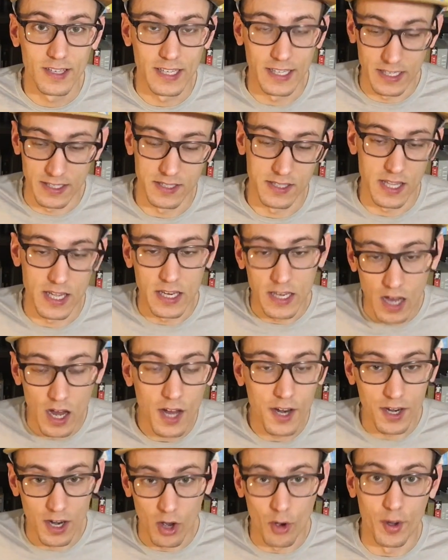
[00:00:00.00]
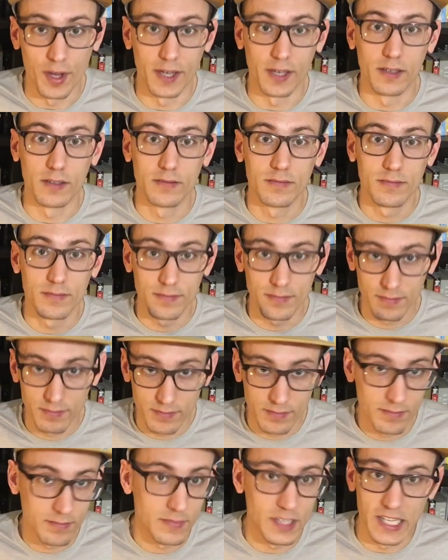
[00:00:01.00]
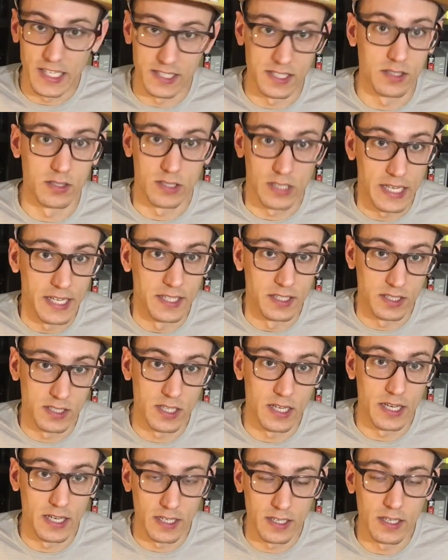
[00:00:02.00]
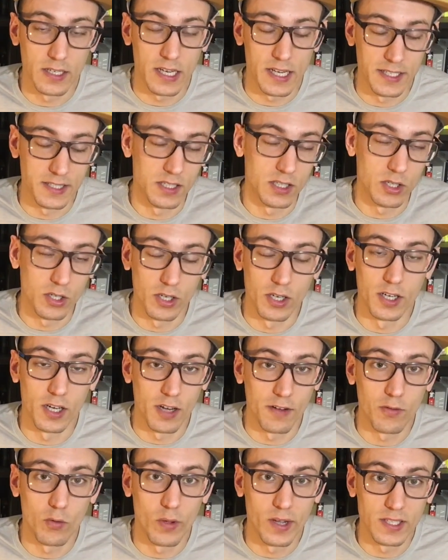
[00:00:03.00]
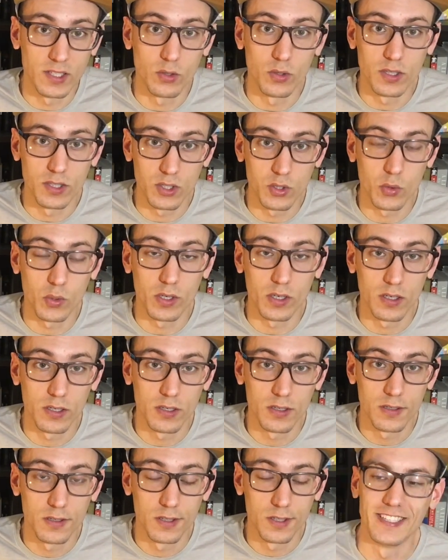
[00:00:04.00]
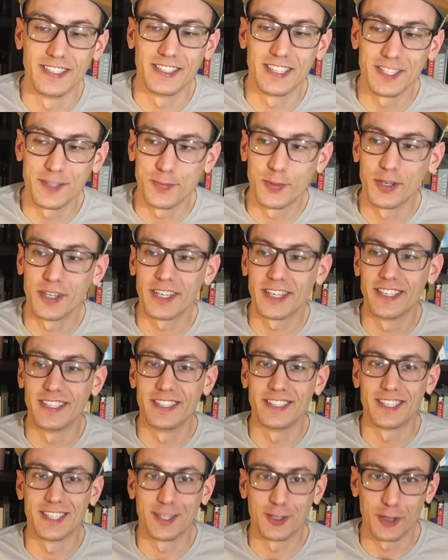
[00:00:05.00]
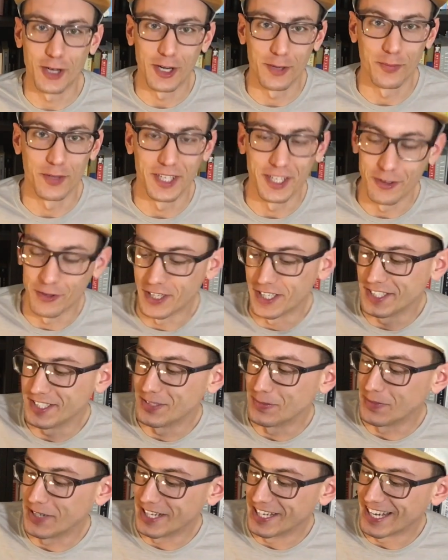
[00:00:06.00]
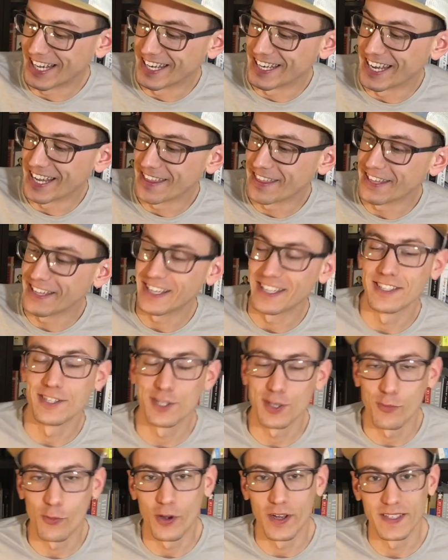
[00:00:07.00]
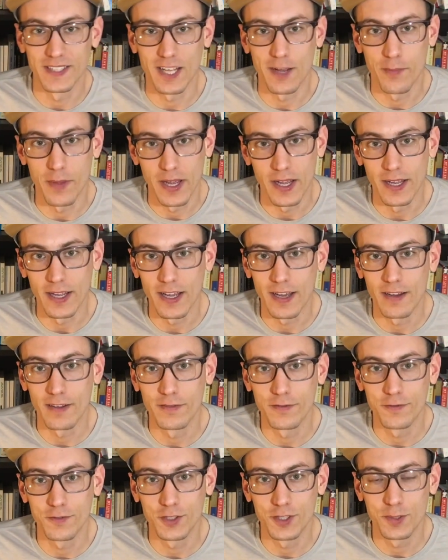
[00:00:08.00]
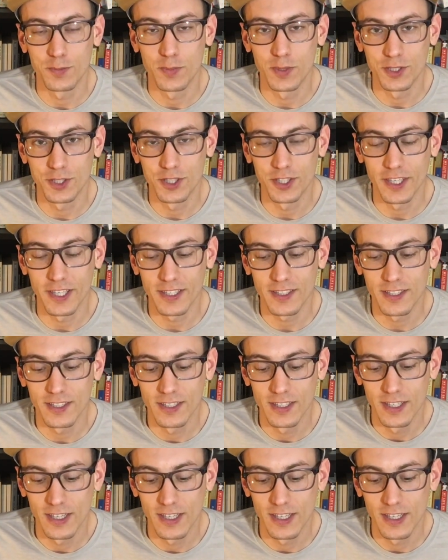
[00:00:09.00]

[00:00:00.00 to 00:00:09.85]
is that not knowing is is an is a good enough way to endure. This book is incredibly unique to me, and I think in some ways I may have just butchered it.